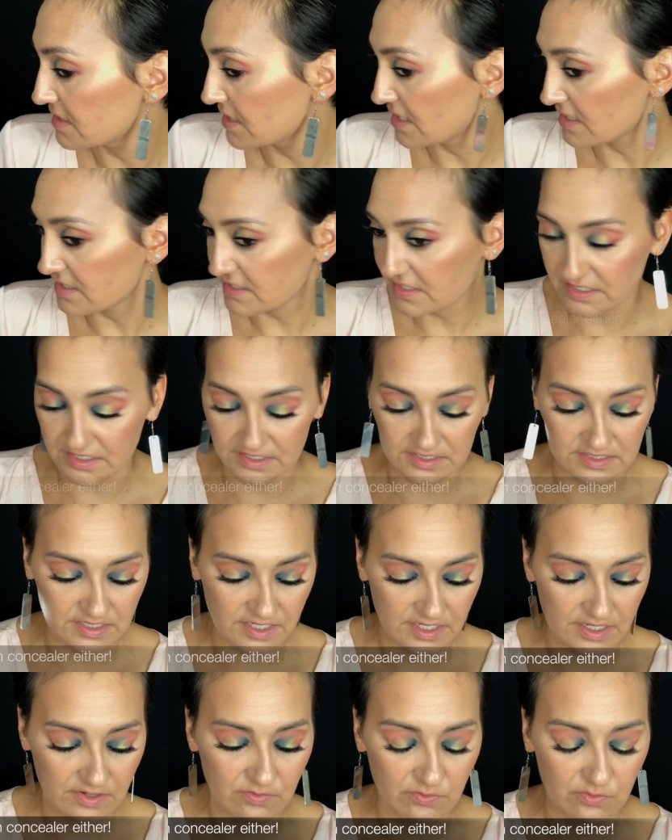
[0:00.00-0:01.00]
stand it. It's
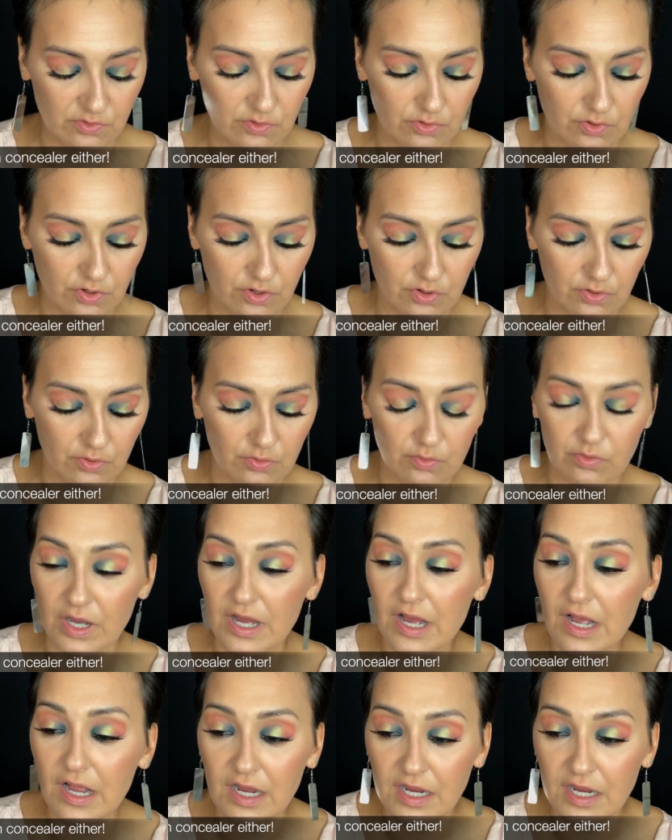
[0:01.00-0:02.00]
like it won't go away.